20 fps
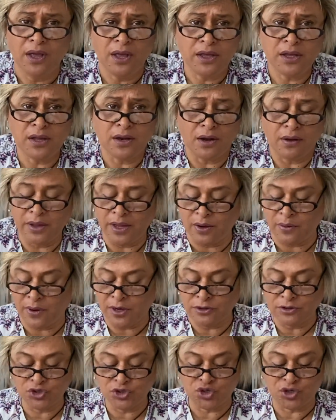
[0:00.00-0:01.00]
you know,
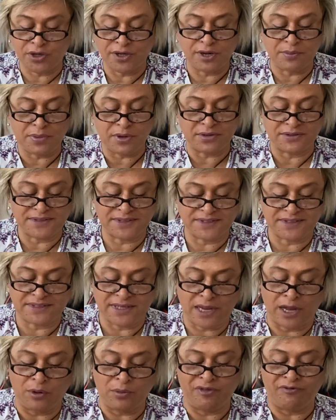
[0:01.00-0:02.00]
our own journey, because it's
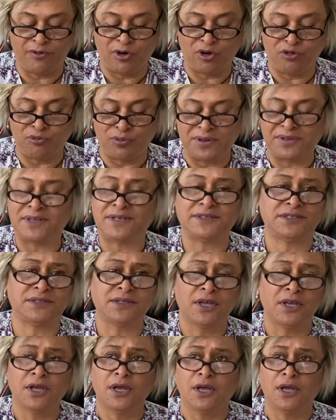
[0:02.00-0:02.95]
our evolvement that's